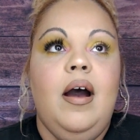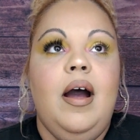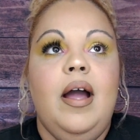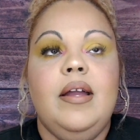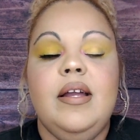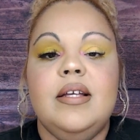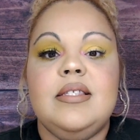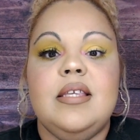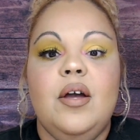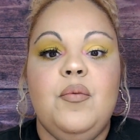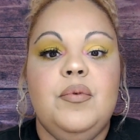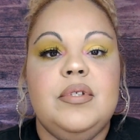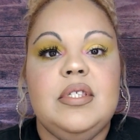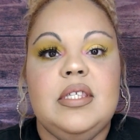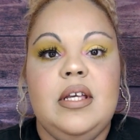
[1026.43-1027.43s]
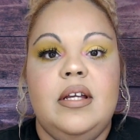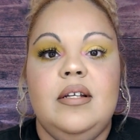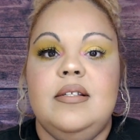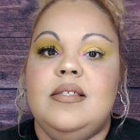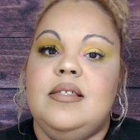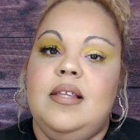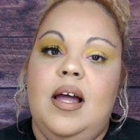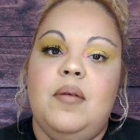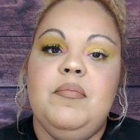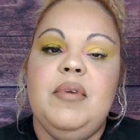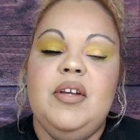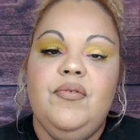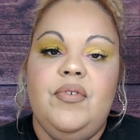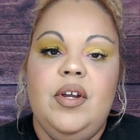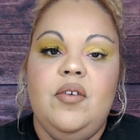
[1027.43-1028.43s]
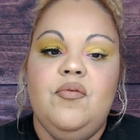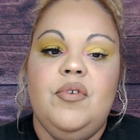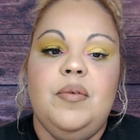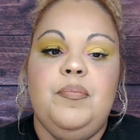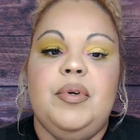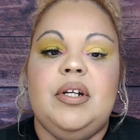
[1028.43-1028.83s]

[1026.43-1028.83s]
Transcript: I guess I would say it's not my favorite,